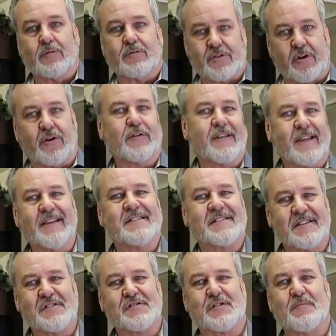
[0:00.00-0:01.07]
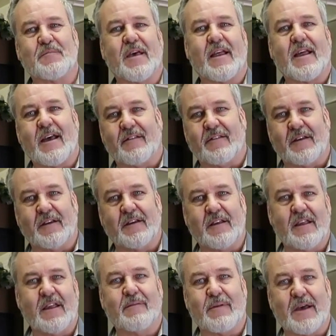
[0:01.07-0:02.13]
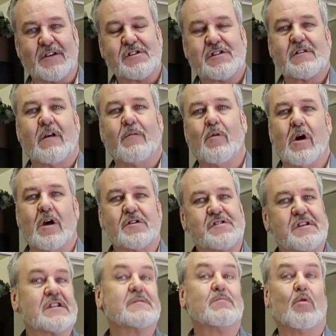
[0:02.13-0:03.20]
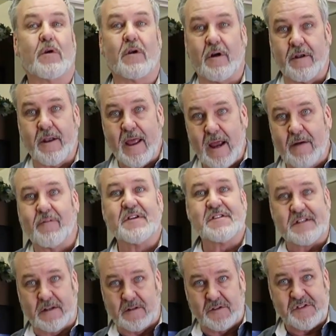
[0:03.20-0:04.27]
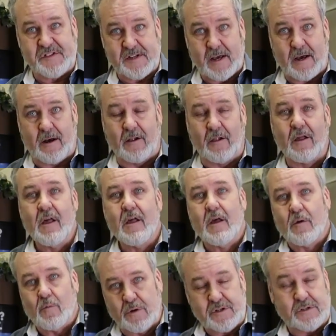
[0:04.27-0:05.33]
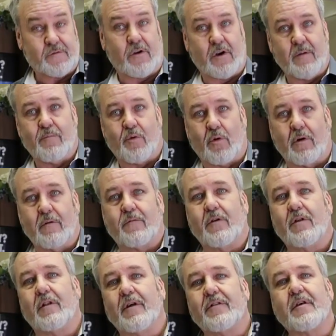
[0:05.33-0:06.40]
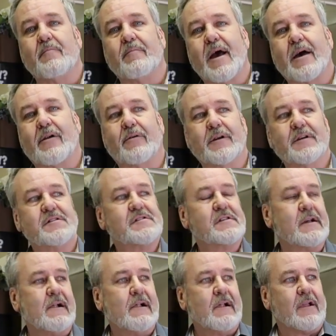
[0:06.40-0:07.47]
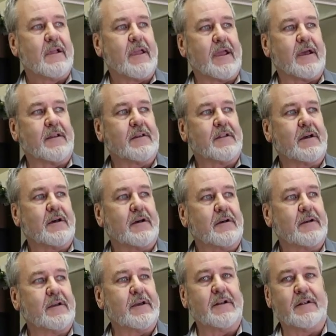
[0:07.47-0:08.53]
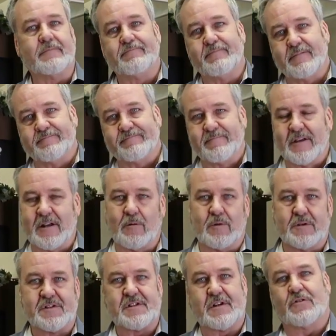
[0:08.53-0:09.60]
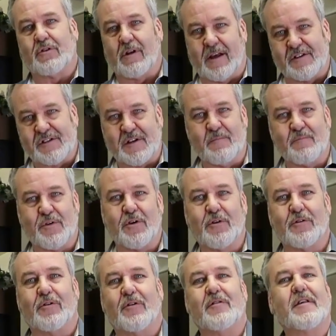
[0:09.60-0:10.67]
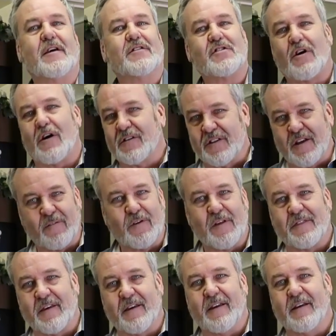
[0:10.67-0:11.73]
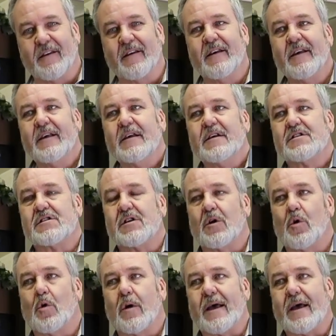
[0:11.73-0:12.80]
turnkey system that had the EMS sense board on every single cell, which is very important for the lithium batteries, and a centralized computer that talked to everything. So